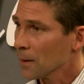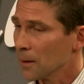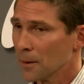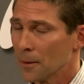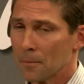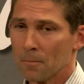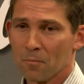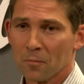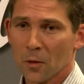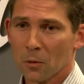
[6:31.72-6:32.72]

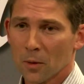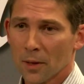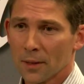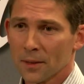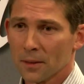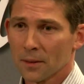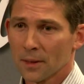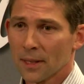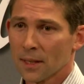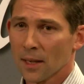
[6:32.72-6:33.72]
And
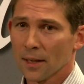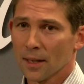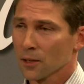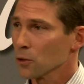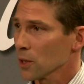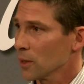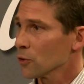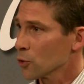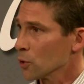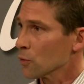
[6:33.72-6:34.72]
then I had to
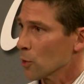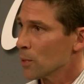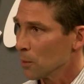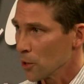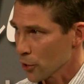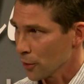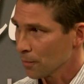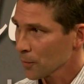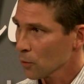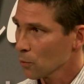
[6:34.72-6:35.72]
search for a
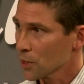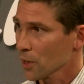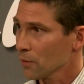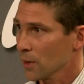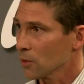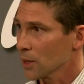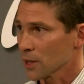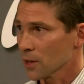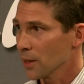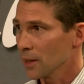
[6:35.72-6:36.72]
publisher, which I found
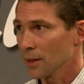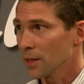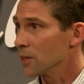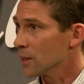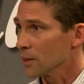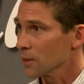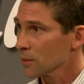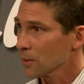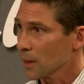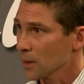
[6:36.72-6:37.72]
actually in an
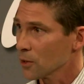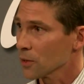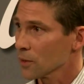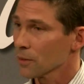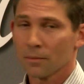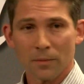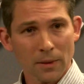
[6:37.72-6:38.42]
instant. I just